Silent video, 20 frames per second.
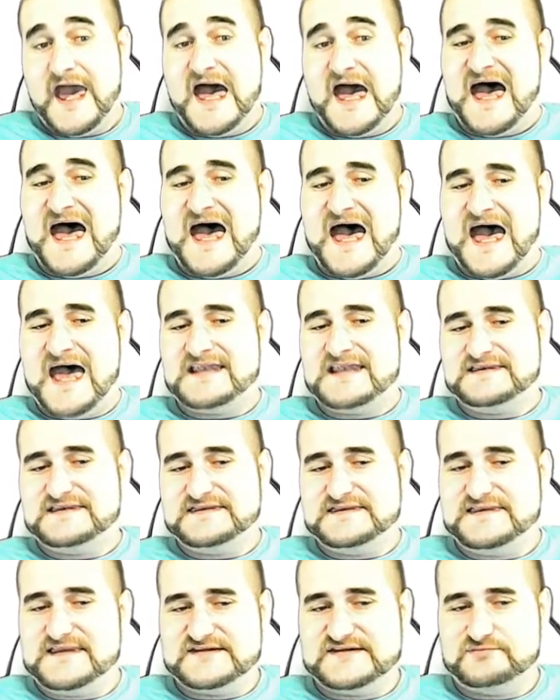at
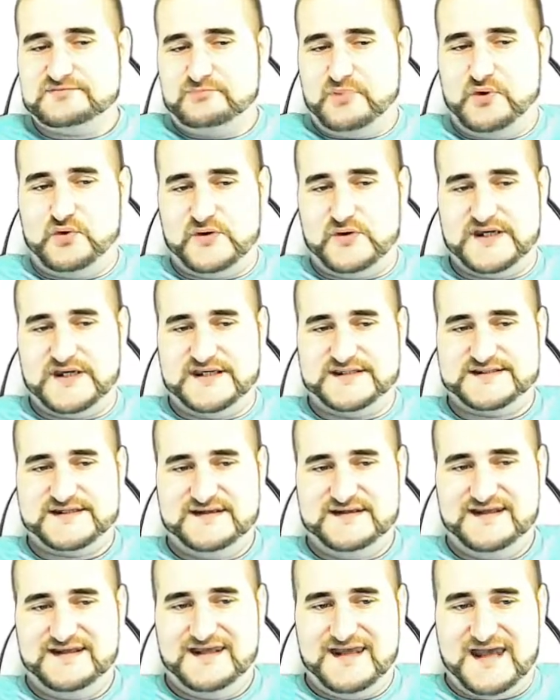this point.
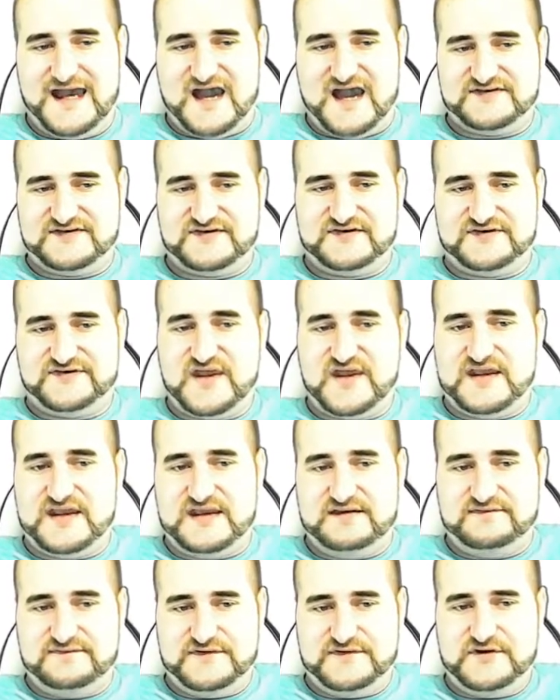As I said,
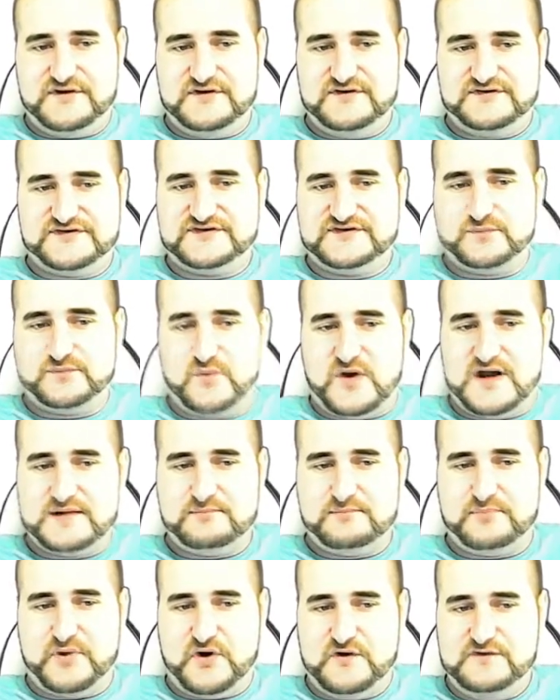Infused has won
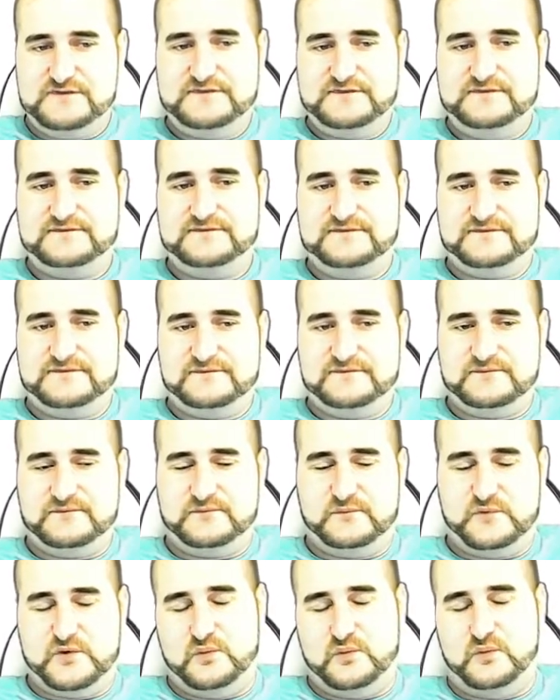both of,
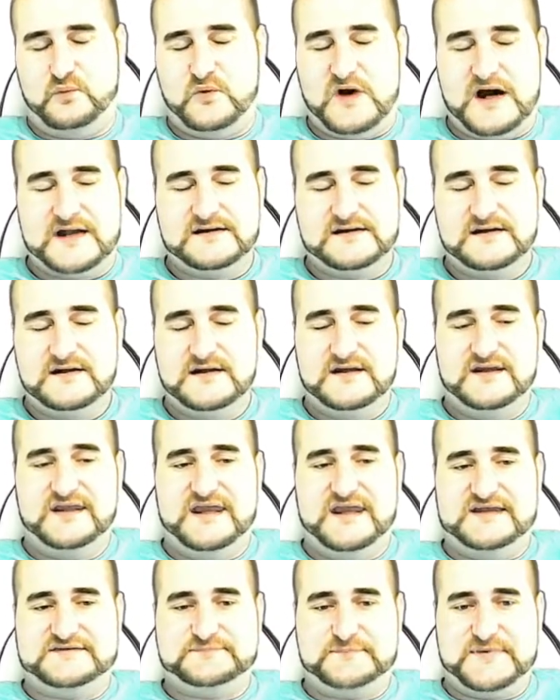well, one.
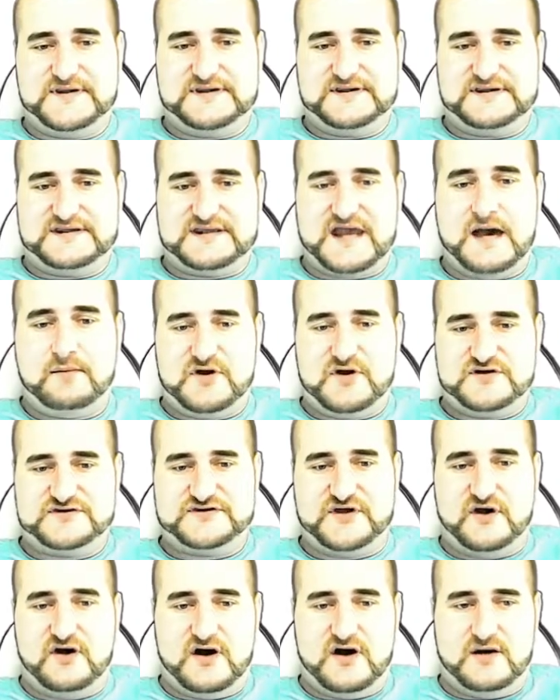It's become on
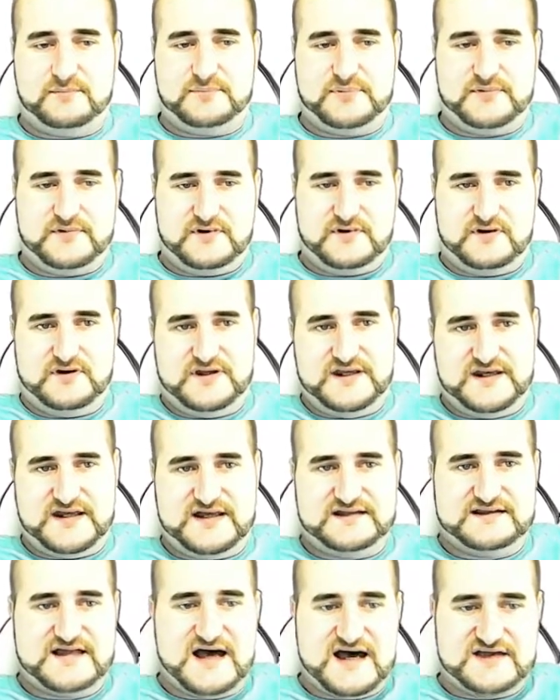top in our
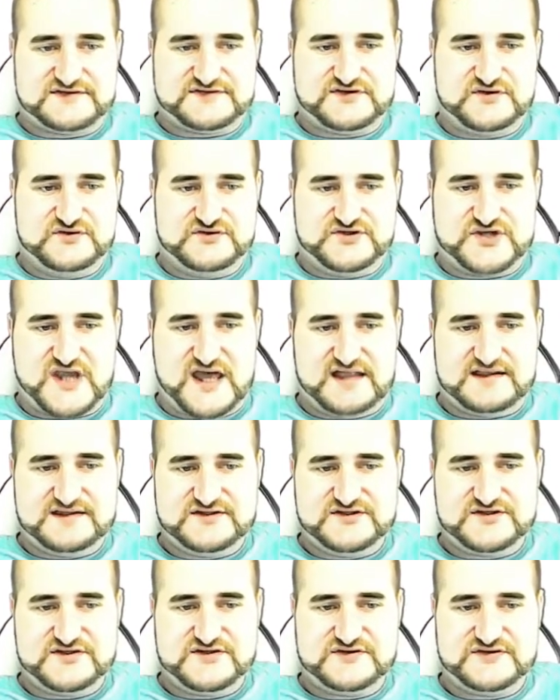last two
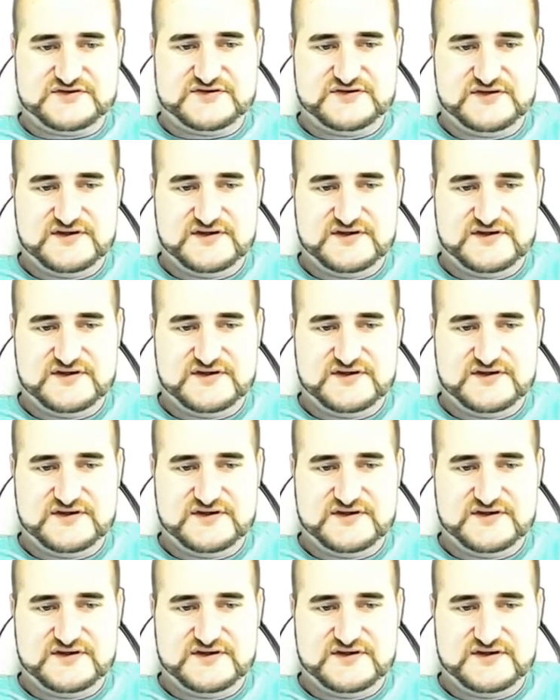challenges